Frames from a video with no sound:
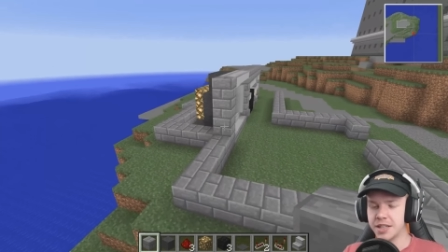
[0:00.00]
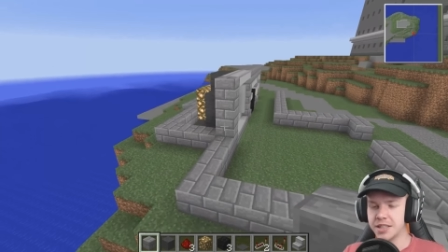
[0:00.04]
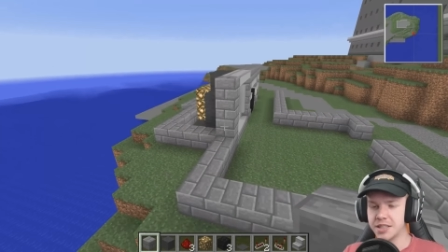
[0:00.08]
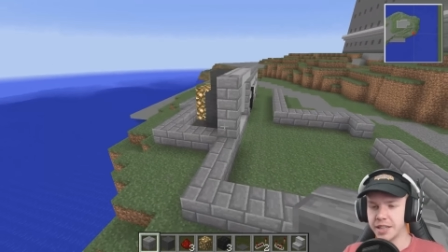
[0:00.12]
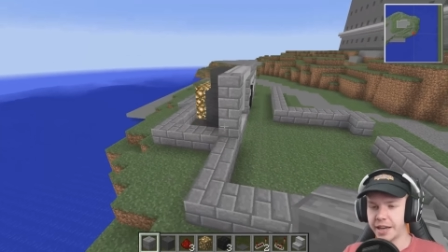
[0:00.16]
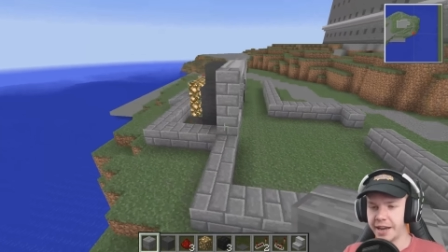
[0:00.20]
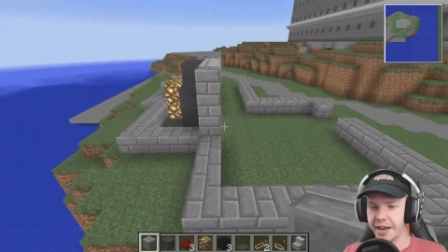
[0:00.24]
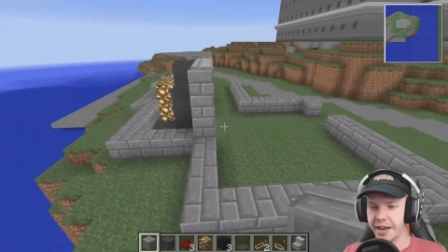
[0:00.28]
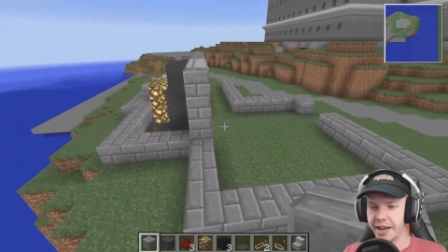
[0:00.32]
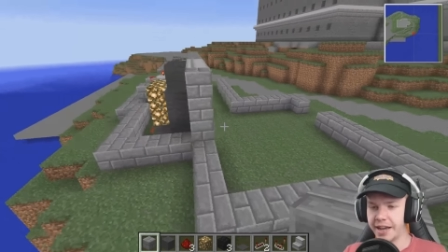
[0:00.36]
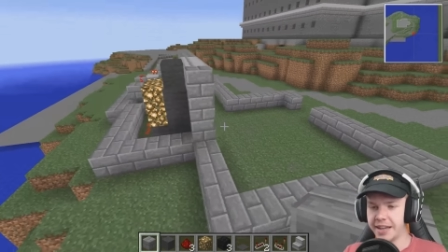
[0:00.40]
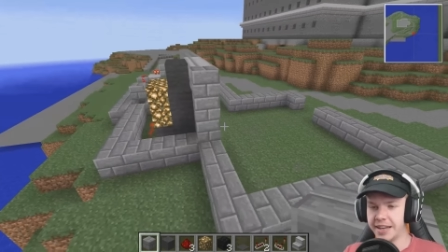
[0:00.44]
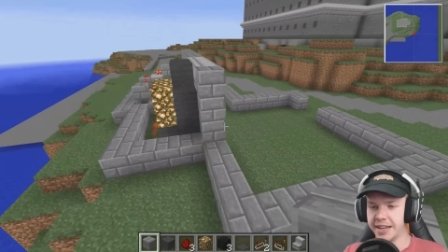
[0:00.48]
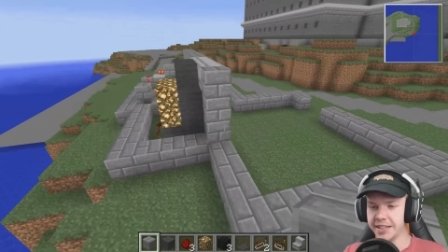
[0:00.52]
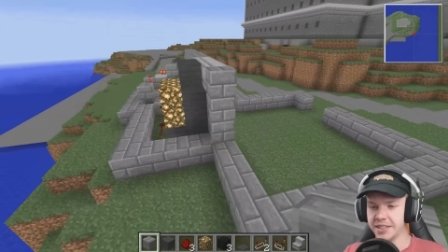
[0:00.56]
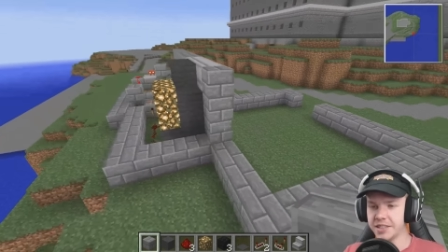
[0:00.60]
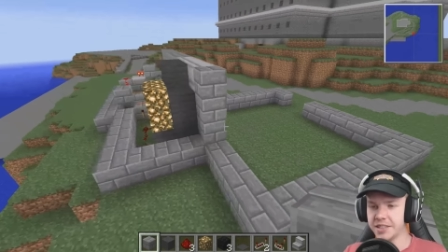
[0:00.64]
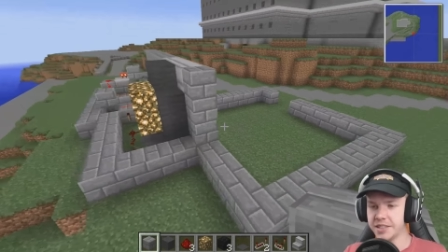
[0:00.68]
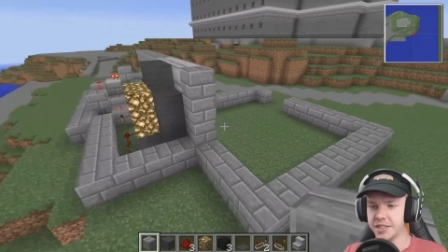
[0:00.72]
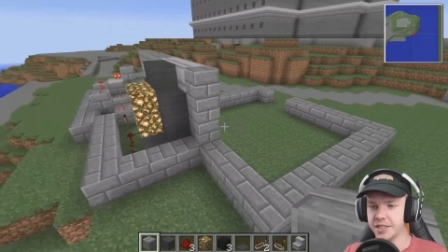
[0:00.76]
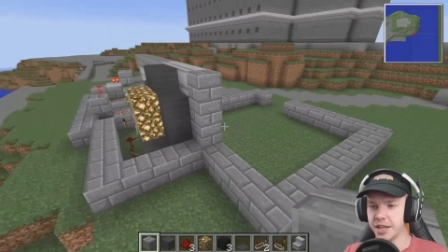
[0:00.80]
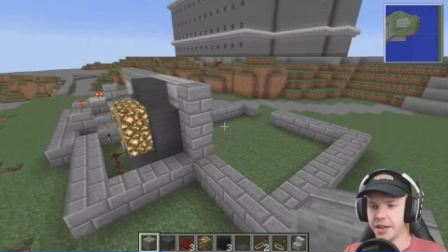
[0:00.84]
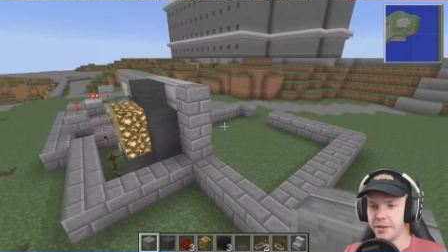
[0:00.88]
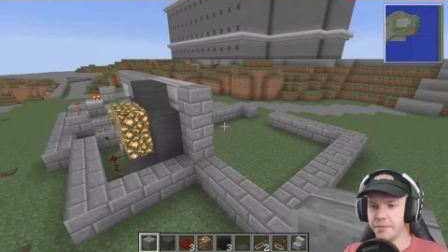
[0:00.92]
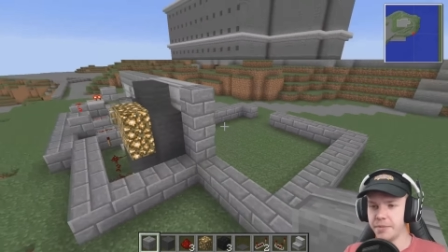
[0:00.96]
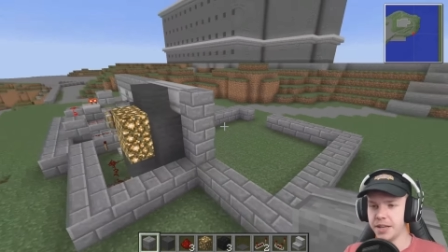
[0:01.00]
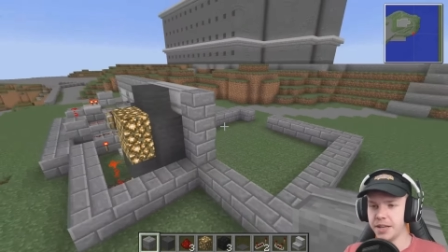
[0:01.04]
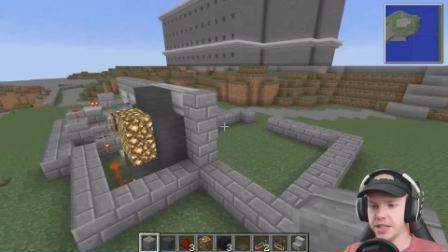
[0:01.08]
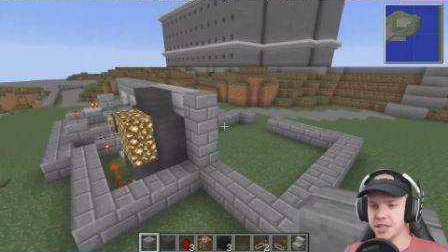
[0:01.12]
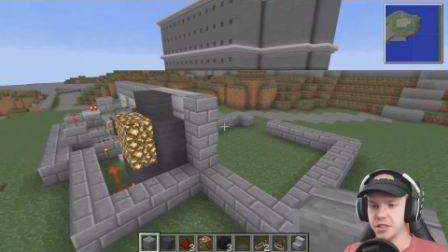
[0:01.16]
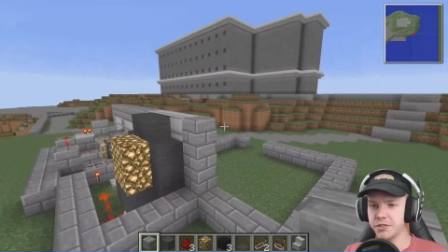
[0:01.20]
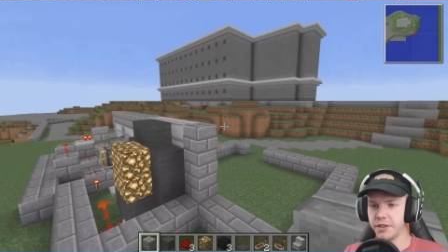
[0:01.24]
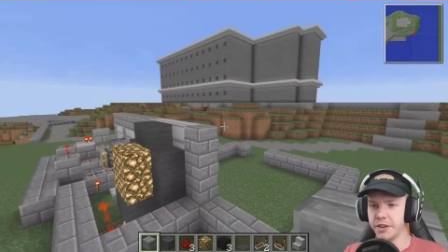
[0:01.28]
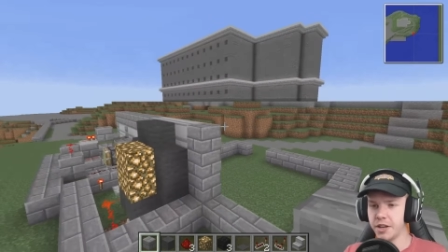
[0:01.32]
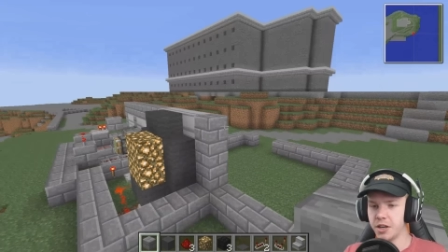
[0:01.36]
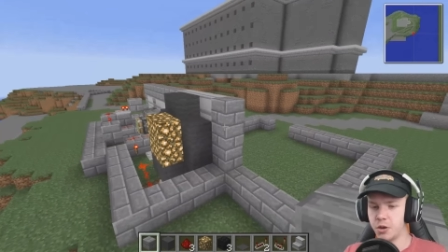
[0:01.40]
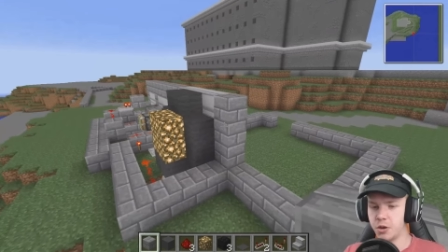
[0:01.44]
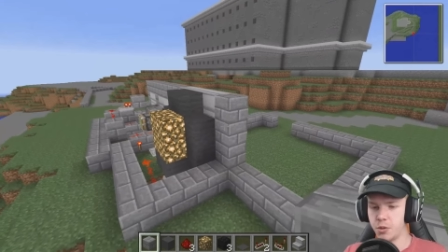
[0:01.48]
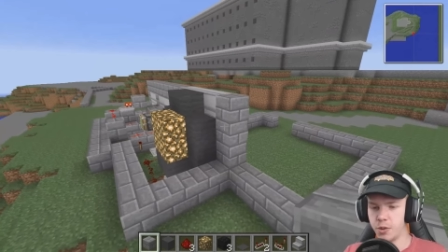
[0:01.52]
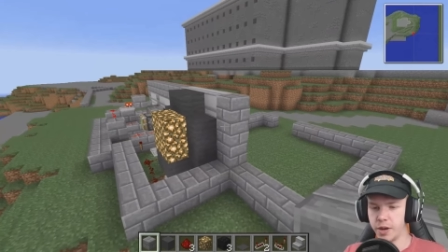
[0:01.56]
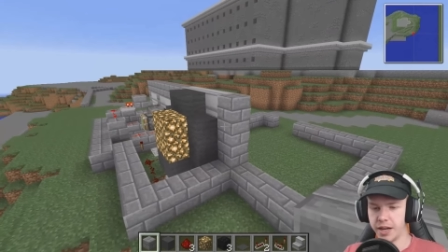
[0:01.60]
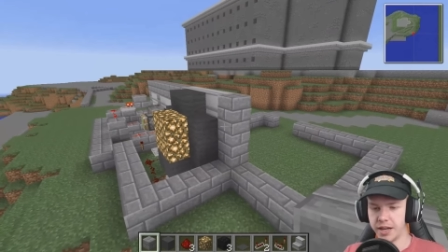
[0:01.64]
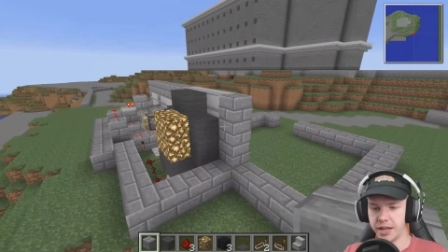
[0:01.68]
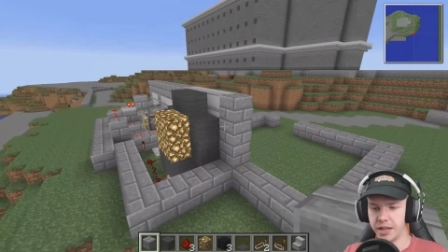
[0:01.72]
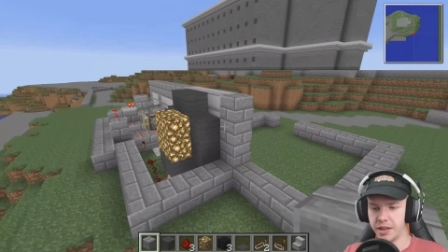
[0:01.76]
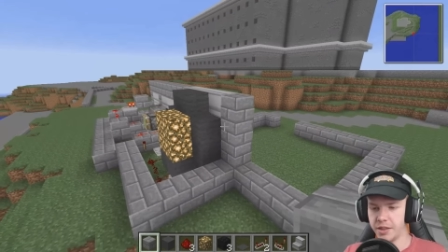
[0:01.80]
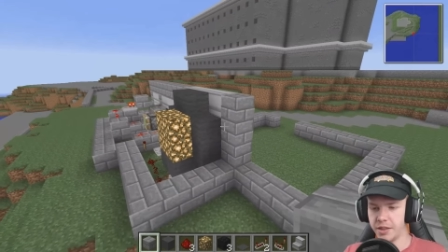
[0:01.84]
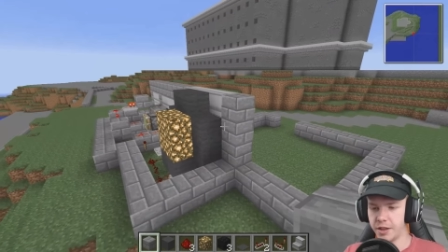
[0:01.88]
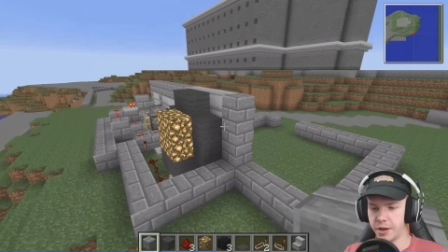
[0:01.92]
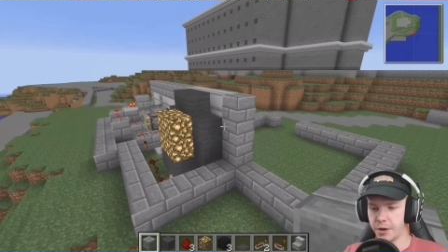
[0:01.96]
Uh, let's, um, let's very
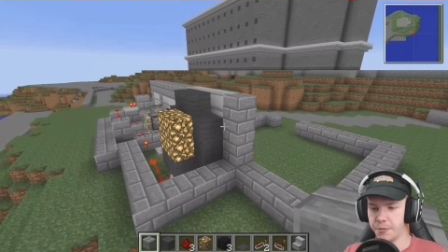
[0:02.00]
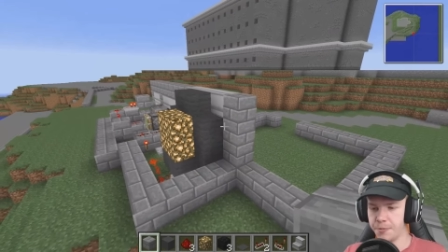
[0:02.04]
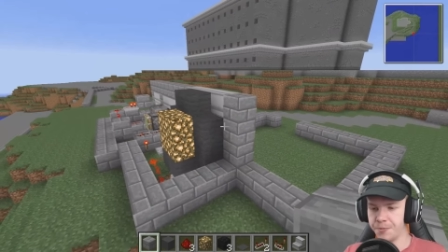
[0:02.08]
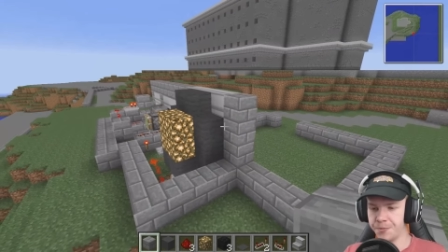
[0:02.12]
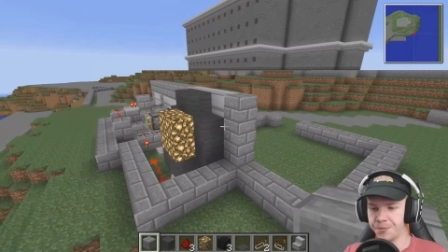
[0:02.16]
quickly, though,